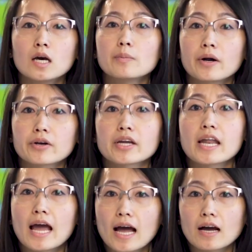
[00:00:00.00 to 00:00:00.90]
a borrower can
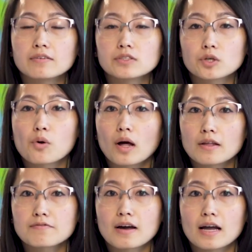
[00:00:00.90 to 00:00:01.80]
have to
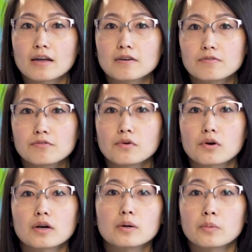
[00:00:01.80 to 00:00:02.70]
qualify
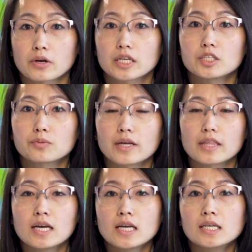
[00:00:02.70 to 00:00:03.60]
for a mortgage with
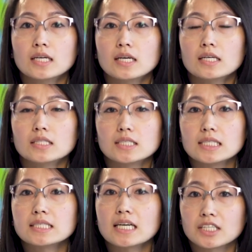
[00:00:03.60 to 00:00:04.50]

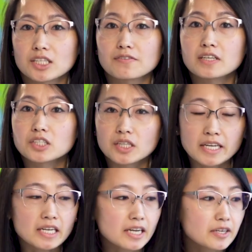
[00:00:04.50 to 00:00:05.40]
TCHFH
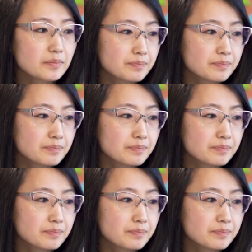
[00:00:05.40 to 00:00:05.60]
lending.